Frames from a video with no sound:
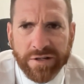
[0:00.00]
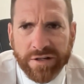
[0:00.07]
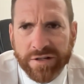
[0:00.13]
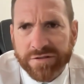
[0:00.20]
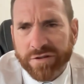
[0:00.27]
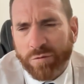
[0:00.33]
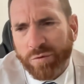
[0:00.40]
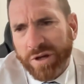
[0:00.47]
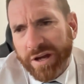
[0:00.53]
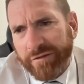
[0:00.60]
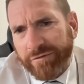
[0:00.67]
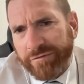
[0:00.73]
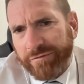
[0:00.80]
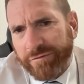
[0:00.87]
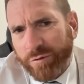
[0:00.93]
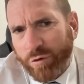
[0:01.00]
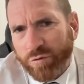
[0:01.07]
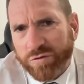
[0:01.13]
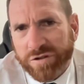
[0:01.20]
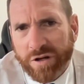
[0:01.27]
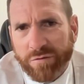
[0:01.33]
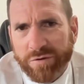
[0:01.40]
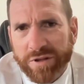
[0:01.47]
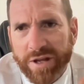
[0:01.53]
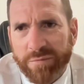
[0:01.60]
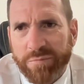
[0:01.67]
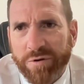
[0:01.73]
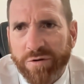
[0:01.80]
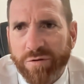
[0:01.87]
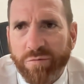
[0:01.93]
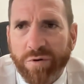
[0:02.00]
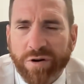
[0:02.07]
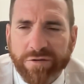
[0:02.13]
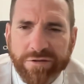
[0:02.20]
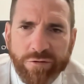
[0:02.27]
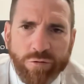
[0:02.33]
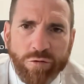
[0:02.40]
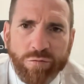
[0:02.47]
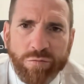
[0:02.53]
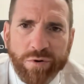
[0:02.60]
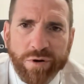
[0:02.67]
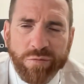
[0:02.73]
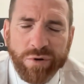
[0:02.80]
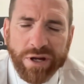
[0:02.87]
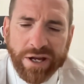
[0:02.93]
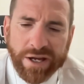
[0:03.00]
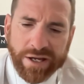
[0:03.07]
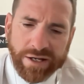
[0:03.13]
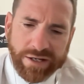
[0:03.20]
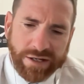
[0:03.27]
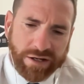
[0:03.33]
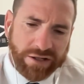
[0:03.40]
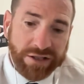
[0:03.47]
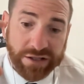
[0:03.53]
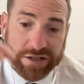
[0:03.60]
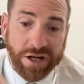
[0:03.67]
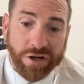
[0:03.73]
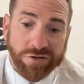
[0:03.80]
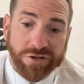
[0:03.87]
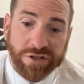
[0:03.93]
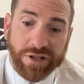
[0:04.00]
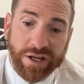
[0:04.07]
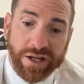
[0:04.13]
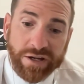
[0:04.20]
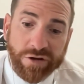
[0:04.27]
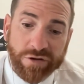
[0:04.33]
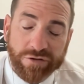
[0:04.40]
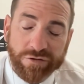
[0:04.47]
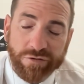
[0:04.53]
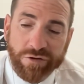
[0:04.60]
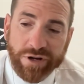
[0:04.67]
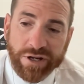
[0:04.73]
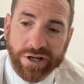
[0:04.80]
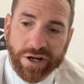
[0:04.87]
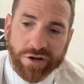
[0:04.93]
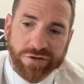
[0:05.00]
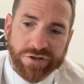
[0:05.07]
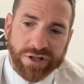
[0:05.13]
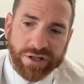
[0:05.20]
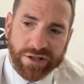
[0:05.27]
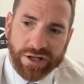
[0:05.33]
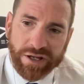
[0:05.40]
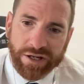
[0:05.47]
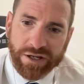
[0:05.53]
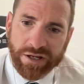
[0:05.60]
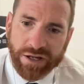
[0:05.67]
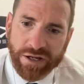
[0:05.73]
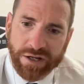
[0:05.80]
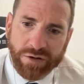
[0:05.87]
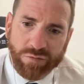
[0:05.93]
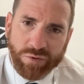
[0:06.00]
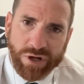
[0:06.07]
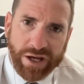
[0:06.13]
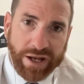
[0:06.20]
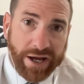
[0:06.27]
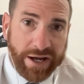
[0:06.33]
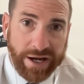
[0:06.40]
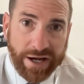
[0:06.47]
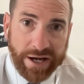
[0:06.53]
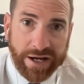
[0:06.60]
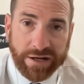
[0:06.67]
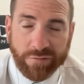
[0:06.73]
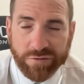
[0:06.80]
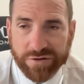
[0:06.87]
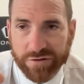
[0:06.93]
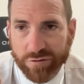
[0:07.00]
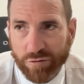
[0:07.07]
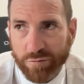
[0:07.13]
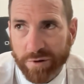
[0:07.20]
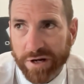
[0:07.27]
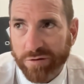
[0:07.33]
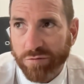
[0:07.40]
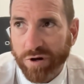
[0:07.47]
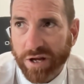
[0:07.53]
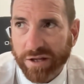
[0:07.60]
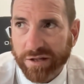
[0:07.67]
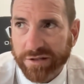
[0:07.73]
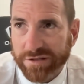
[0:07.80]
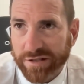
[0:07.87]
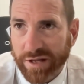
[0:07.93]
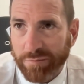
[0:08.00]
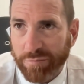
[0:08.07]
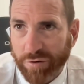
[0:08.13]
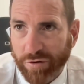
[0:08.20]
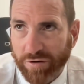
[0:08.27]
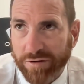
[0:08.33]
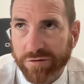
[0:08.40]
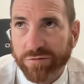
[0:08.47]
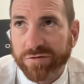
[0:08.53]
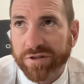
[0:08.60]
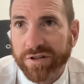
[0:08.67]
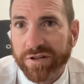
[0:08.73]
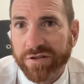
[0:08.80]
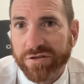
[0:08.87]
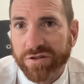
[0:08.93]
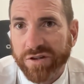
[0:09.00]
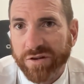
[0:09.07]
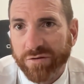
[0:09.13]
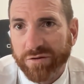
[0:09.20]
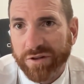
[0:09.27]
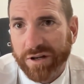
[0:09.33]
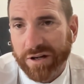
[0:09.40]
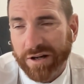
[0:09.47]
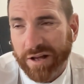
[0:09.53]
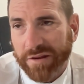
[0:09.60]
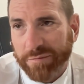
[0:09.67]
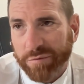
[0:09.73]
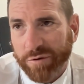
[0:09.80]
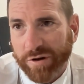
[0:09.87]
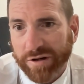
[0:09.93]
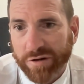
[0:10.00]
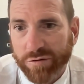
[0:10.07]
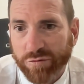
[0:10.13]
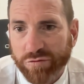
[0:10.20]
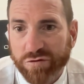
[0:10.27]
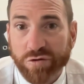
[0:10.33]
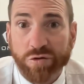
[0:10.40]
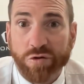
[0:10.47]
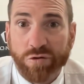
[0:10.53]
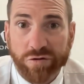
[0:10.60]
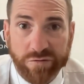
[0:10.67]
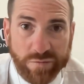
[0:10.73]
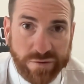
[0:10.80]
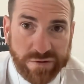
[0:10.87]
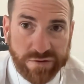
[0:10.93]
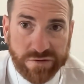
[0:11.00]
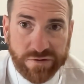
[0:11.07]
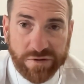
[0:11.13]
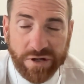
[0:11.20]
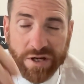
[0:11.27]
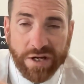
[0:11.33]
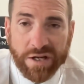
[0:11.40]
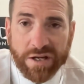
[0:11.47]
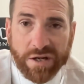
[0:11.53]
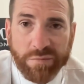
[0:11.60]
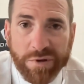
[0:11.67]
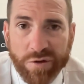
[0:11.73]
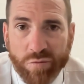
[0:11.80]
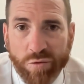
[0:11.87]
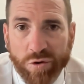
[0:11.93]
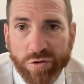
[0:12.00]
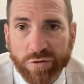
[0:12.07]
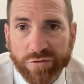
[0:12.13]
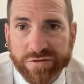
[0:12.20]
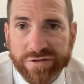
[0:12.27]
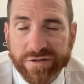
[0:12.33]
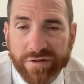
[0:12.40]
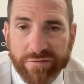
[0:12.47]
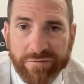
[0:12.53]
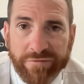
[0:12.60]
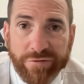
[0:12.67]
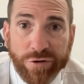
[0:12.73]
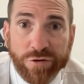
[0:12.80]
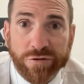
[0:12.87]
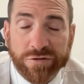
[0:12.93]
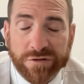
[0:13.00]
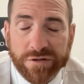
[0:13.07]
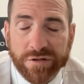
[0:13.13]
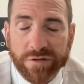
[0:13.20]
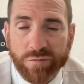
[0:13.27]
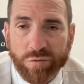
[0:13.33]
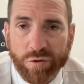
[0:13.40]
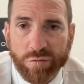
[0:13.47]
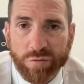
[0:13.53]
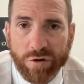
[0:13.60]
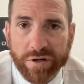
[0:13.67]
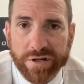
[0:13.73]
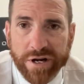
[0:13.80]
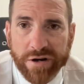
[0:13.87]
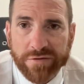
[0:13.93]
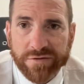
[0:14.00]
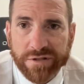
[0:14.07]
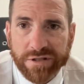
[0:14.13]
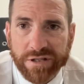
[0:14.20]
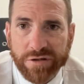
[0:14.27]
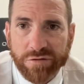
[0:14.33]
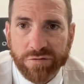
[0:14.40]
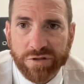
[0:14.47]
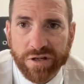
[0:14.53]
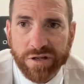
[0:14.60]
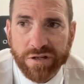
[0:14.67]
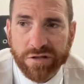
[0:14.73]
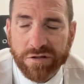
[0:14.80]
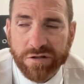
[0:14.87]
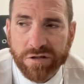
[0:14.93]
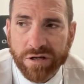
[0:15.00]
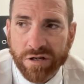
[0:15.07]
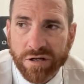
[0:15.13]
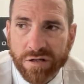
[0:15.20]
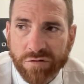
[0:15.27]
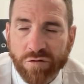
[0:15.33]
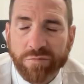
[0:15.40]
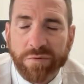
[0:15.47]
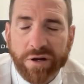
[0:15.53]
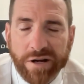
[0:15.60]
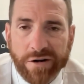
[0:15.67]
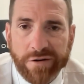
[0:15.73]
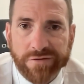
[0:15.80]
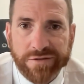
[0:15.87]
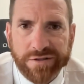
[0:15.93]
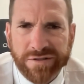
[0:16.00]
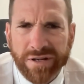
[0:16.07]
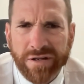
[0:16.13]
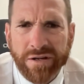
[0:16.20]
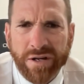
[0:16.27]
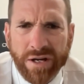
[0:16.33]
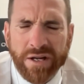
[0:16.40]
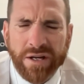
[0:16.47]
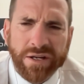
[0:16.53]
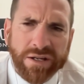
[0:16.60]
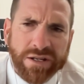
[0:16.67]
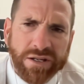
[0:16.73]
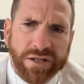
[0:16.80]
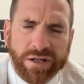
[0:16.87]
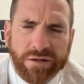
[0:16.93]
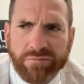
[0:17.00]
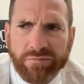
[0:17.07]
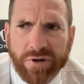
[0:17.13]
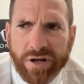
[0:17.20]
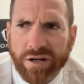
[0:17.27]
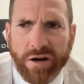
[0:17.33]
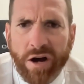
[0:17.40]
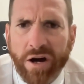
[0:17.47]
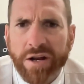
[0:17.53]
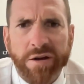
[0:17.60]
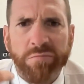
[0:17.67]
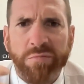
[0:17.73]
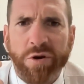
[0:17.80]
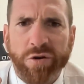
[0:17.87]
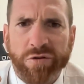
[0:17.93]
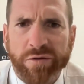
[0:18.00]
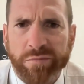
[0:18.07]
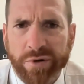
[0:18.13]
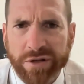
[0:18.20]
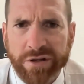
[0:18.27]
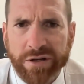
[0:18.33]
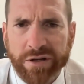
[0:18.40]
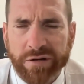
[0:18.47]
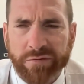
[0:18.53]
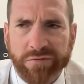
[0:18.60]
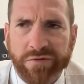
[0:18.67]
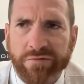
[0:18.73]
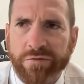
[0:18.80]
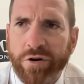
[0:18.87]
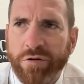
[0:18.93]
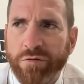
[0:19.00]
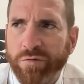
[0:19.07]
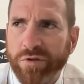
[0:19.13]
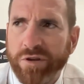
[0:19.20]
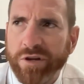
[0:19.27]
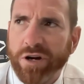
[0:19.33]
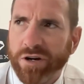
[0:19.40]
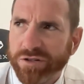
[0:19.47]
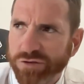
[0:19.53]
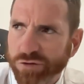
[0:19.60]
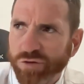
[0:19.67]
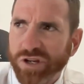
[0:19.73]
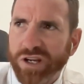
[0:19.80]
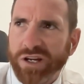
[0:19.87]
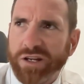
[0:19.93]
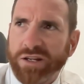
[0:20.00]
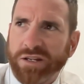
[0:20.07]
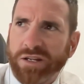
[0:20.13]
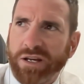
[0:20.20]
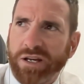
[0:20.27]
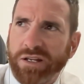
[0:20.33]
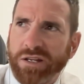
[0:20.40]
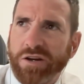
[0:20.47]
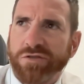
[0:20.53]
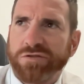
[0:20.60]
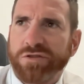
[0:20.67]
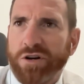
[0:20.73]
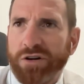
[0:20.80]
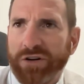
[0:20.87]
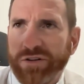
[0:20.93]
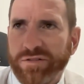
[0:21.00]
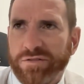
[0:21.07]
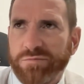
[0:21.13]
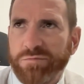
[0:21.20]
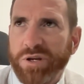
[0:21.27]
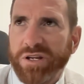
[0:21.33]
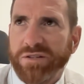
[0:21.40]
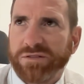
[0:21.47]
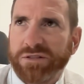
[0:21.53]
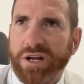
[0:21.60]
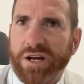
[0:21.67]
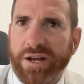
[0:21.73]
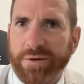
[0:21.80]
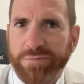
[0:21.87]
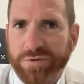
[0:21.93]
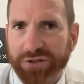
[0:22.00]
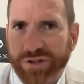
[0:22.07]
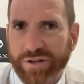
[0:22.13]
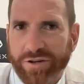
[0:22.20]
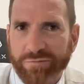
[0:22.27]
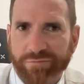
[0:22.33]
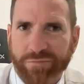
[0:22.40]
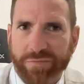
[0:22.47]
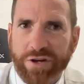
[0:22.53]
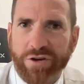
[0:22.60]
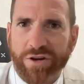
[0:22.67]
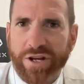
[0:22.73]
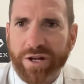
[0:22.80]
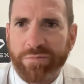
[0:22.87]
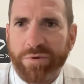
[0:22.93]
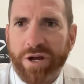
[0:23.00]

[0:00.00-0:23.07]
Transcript: so we have also in that period when I was in Albury, we had I did coaching there, got a degree in coaching, and then we had AR, which is augmented reality. So that product you'll see this year, and then another product called ZooCoins, which is going to be the world's first uh, worldwide currency, legal tender uh, cryptocurrency. So, you know, I didn't build it, but you know, I was involved with the guys who did, and and those guys being startups, you know, you got to get them